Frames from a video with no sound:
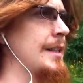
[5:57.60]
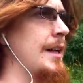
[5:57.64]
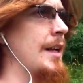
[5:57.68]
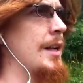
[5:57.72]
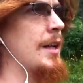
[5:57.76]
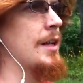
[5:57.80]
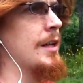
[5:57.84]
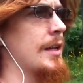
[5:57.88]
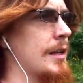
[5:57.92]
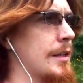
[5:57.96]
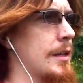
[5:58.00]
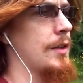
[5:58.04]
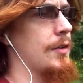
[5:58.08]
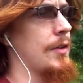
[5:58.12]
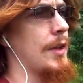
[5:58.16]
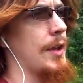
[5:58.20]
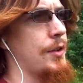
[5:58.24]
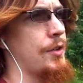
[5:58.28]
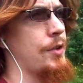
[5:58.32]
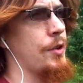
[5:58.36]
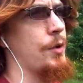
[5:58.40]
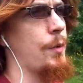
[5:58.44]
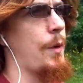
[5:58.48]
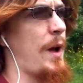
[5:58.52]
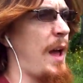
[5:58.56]
because I
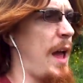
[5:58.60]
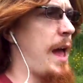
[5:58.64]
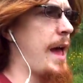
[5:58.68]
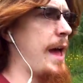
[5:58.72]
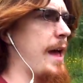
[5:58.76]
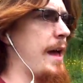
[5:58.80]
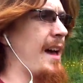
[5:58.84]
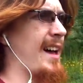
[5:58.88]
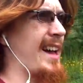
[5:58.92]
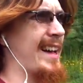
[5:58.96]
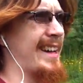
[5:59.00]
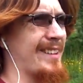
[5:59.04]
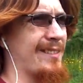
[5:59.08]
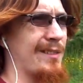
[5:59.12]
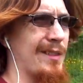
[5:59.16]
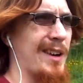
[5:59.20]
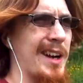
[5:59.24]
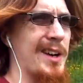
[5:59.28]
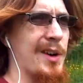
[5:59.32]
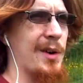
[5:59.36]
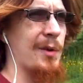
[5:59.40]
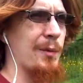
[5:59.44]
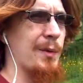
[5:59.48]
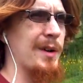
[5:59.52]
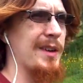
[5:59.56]
don't
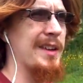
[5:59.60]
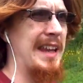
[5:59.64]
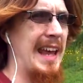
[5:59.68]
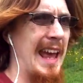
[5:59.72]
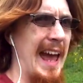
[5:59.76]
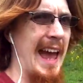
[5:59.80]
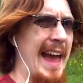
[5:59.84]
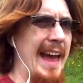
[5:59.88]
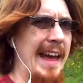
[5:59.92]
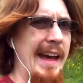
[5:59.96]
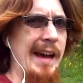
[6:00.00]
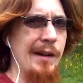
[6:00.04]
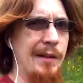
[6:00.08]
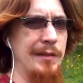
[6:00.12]
really have